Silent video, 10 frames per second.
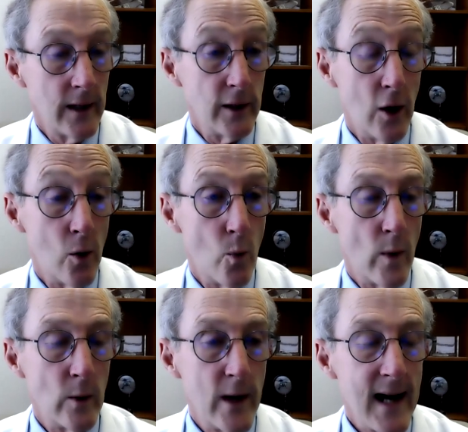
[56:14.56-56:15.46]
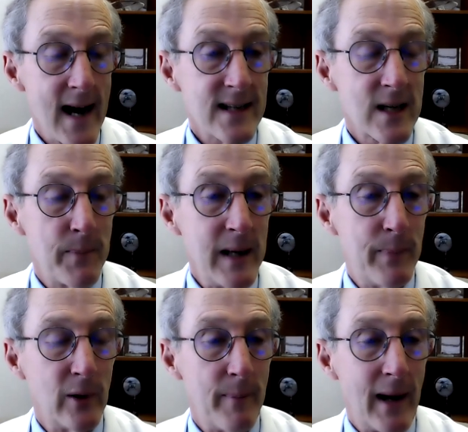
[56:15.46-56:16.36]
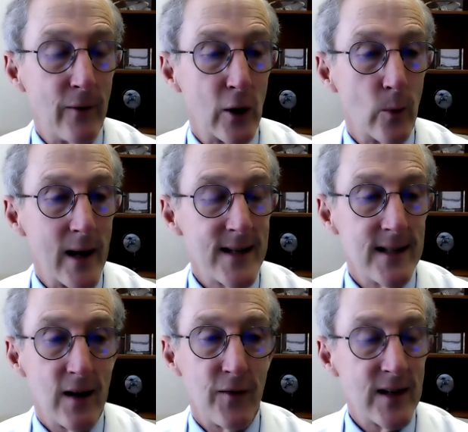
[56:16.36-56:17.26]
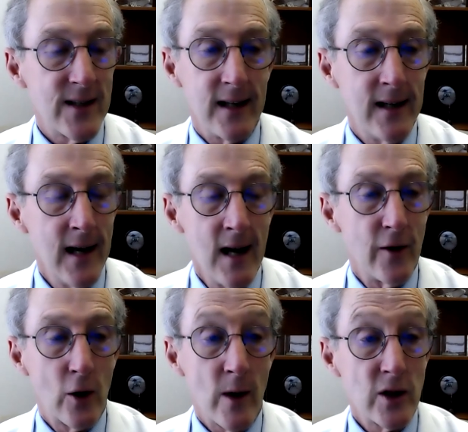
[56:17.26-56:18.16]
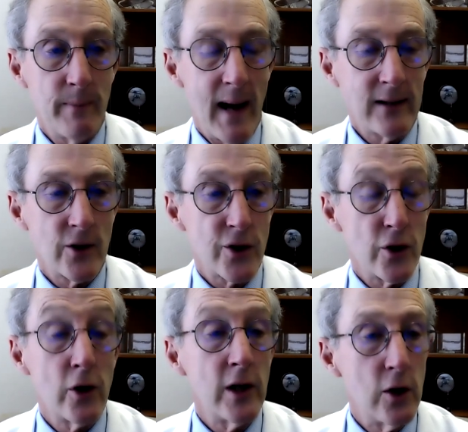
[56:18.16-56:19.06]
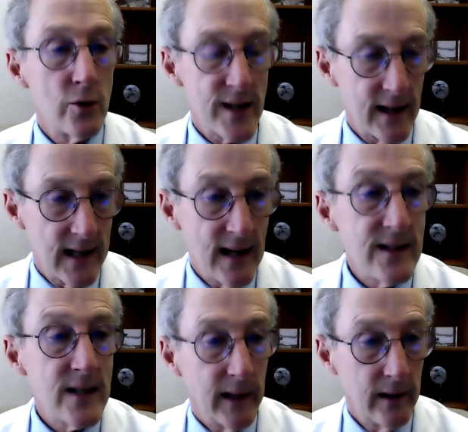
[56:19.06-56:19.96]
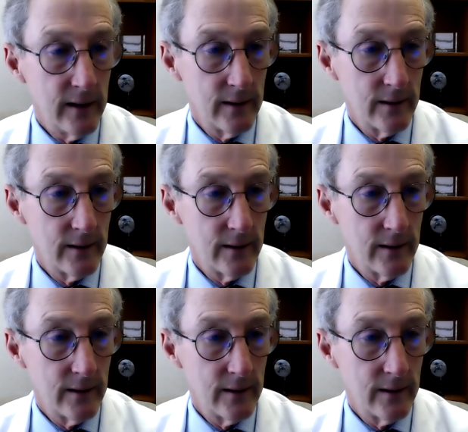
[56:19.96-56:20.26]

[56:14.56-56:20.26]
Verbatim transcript: You know, when we ask people about their race and ethnicity, their question back to us is, are you going to use that against me?